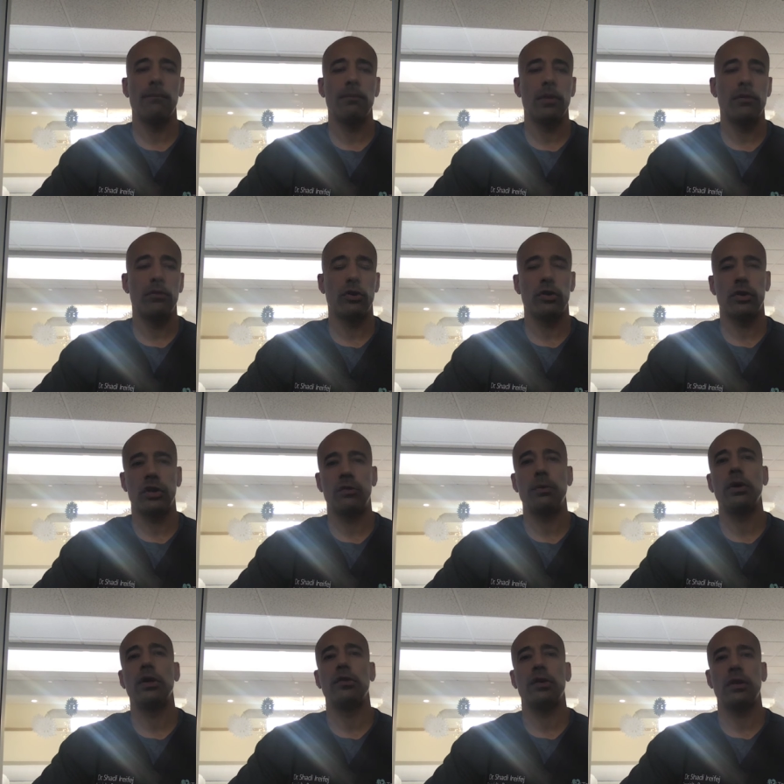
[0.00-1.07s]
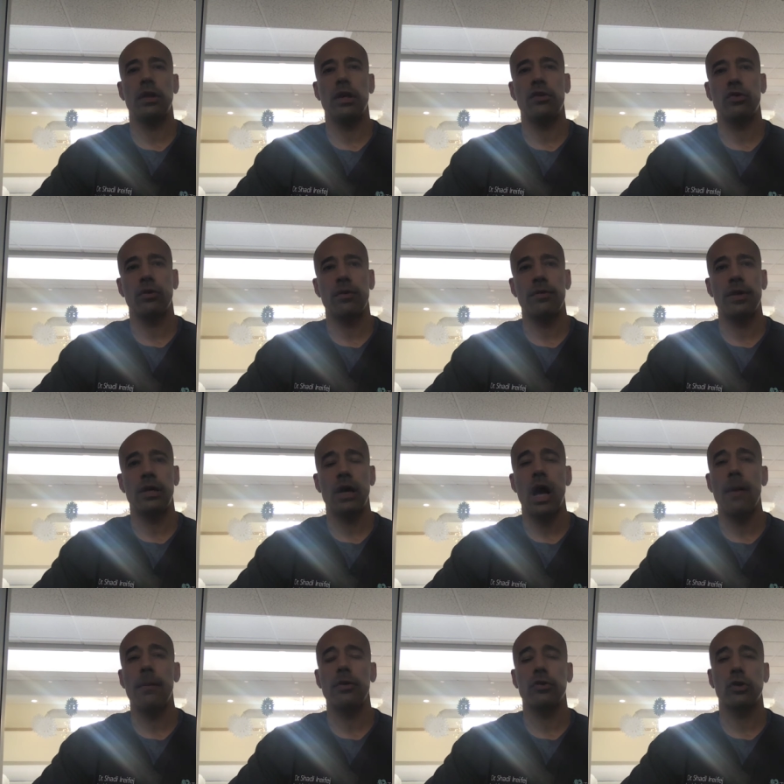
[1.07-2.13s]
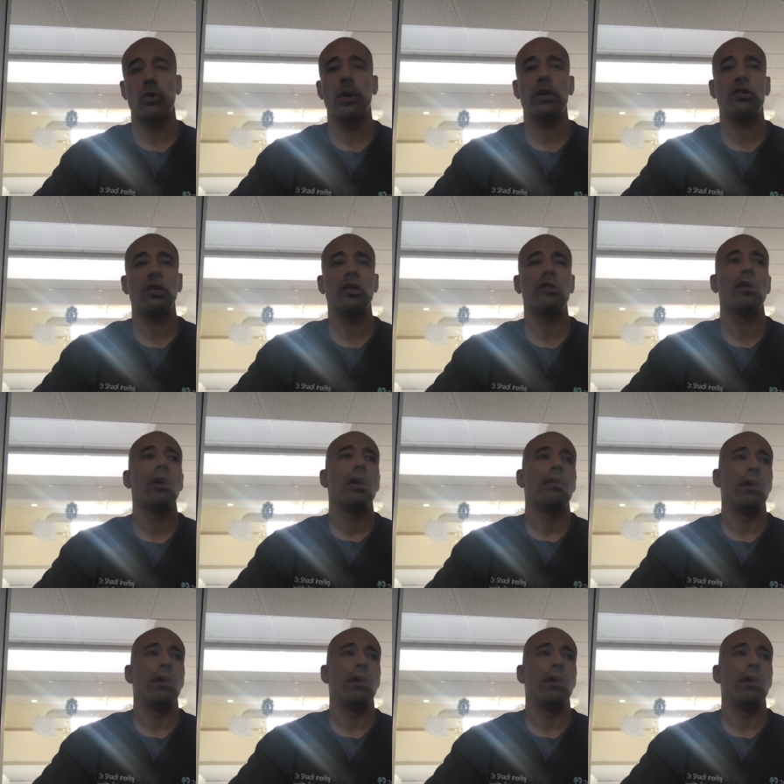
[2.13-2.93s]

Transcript: if you're experiencing this, or if you have any comments or questions,